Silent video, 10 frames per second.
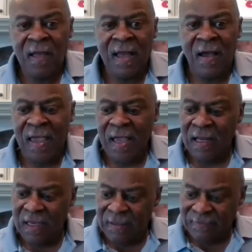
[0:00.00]
Now,
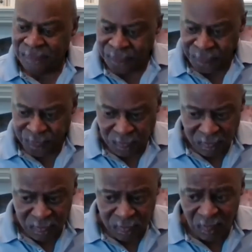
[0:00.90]
Helen
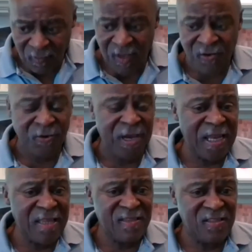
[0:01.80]

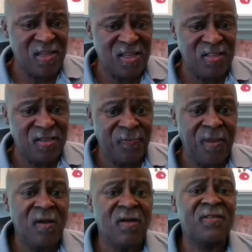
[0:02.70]
created this dish
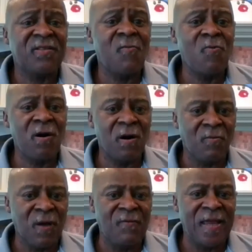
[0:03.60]
somewhere
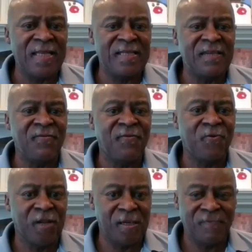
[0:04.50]
around 1940.